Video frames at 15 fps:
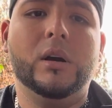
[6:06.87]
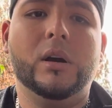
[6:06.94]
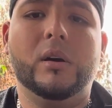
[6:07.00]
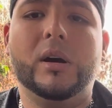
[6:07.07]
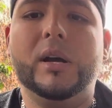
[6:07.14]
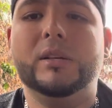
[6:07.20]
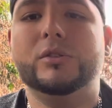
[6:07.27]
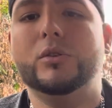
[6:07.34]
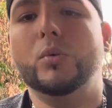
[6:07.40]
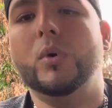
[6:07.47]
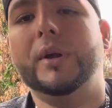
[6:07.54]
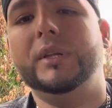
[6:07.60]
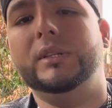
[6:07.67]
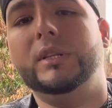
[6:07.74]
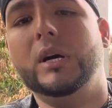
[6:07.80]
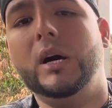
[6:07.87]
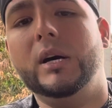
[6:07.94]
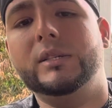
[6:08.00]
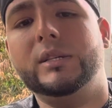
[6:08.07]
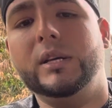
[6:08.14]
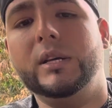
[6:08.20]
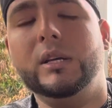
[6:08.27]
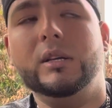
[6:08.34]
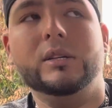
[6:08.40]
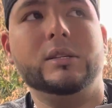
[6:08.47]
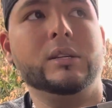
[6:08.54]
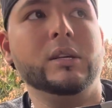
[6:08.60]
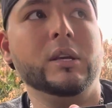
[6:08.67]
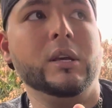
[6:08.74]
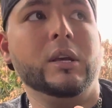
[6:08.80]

All right. So what it does is,